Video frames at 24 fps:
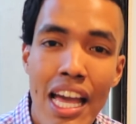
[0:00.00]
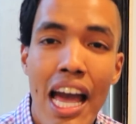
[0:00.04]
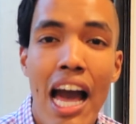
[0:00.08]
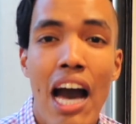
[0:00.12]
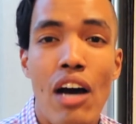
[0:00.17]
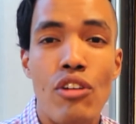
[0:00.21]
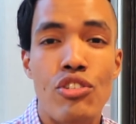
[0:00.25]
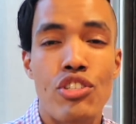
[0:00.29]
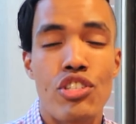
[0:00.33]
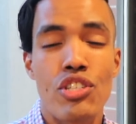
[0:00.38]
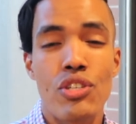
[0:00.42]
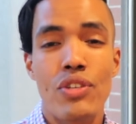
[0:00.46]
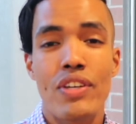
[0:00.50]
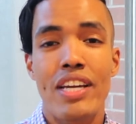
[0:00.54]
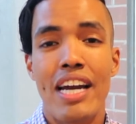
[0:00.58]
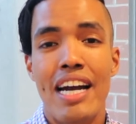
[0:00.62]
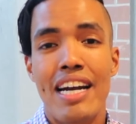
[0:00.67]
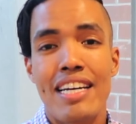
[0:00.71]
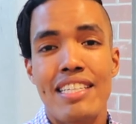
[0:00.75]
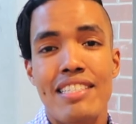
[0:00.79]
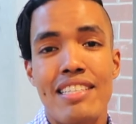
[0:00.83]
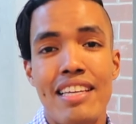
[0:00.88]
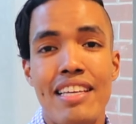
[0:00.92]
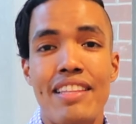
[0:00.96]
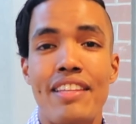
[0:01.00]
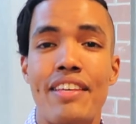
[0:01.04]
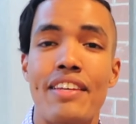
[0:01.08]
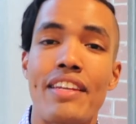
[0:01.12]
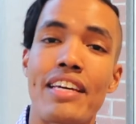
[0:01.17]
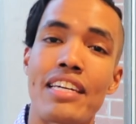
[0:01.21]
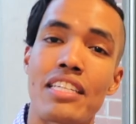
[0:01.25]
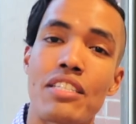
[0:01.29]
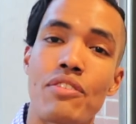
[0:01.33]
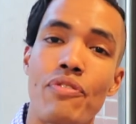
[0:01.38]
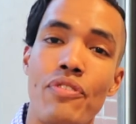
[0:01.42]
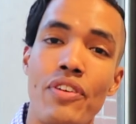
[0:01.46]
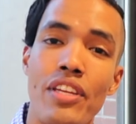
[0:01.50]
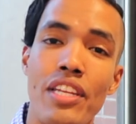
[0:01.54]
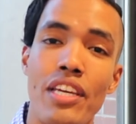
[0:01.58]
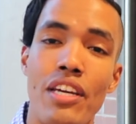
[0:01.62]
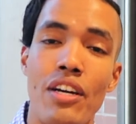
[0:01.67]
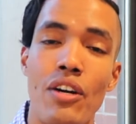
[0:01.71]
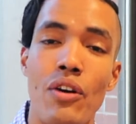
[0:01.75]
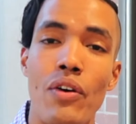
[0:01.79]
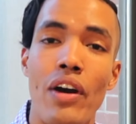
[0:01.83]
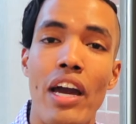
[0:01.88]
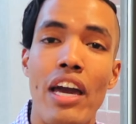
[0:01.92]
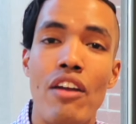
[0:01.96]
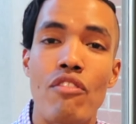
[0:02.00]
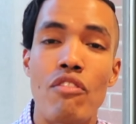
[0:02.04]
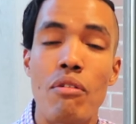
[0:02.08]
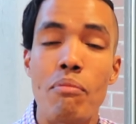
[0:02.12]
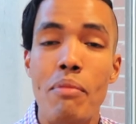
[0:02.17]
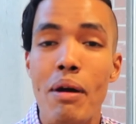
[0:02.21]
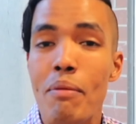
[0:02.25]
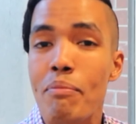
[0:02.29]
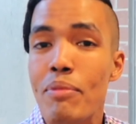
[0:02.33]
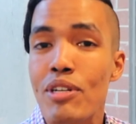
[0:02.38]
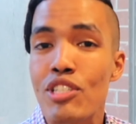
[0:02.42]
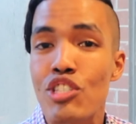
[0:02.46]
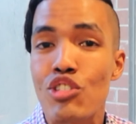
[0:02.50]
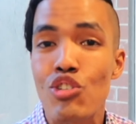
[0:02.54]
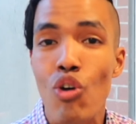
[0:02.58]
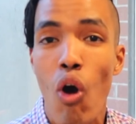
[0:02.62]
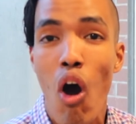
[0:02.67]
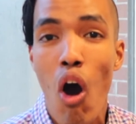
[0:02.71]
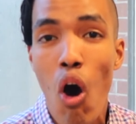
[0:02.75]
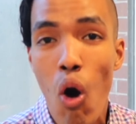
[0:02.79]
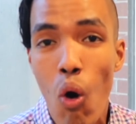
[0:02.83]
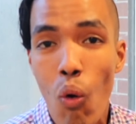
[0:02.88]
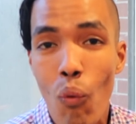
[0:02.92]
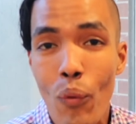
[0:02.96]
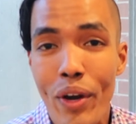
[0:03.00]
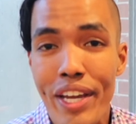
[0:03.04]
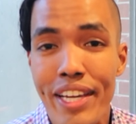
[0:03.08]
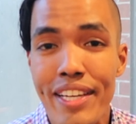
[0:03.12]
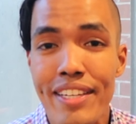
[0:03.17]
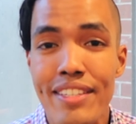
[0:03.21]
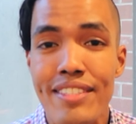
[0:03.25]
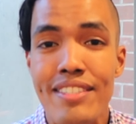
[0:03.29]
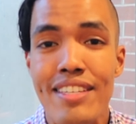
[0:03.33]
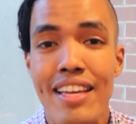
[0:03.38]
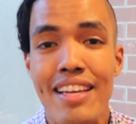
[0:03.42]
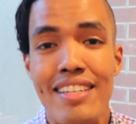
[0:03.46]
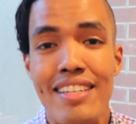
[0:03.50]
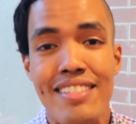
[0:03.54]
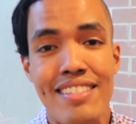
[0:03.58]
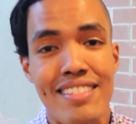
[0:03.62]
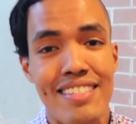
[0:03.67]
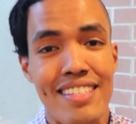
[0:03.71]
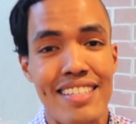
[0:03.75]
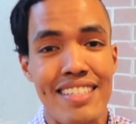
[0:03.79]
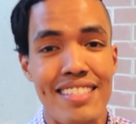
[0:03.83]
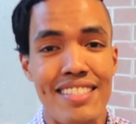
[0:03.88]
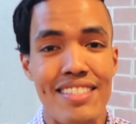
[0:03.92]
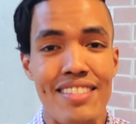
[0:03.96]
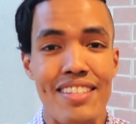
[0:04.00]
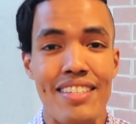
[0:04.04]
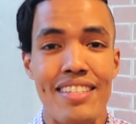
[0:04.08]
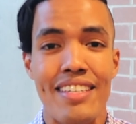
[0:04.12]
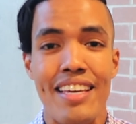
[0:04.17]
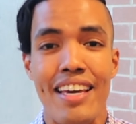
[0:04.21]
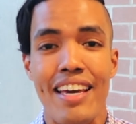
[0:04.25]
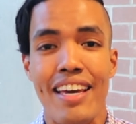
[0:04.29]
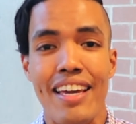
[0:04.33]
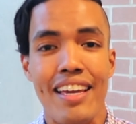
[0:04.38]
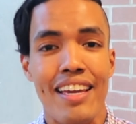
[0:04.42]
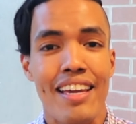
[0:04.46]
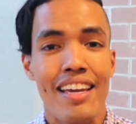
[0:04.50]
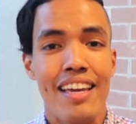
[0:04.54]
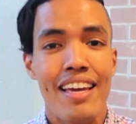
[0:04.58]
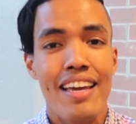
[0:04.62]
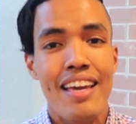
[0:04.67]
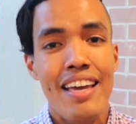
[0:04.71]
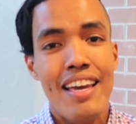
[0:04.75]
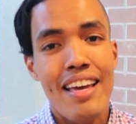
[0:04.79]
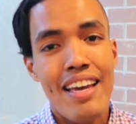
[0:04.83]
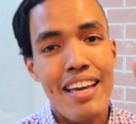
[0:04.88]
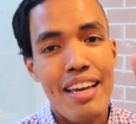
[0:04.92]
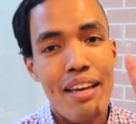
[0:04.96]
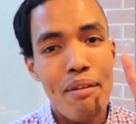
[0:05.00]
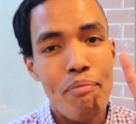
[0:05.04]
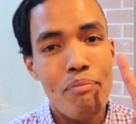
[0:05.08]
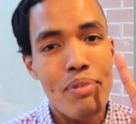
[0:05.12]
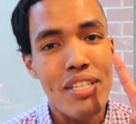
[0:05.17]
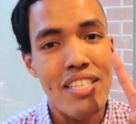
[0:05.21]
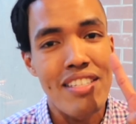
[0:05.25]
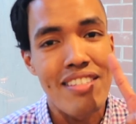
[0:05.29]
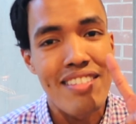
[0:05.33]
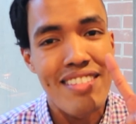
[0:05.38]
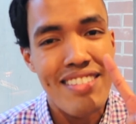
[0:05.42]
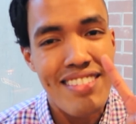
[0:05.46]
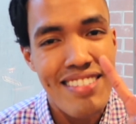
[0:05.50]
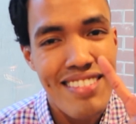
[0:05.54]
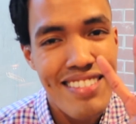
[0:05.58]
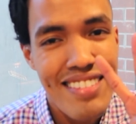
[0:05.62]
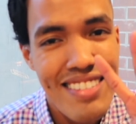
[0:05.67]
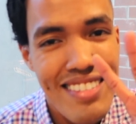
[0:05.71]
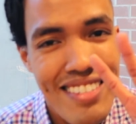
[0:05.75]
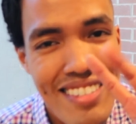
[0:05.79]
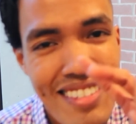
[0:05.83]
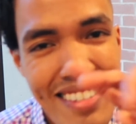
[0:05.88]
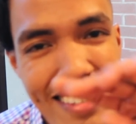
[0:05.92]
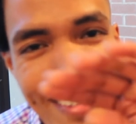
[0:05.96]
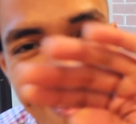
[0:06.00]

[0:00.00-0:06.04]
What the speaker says: I'll see you guys in the next video, and remember to always seize the day. Peace.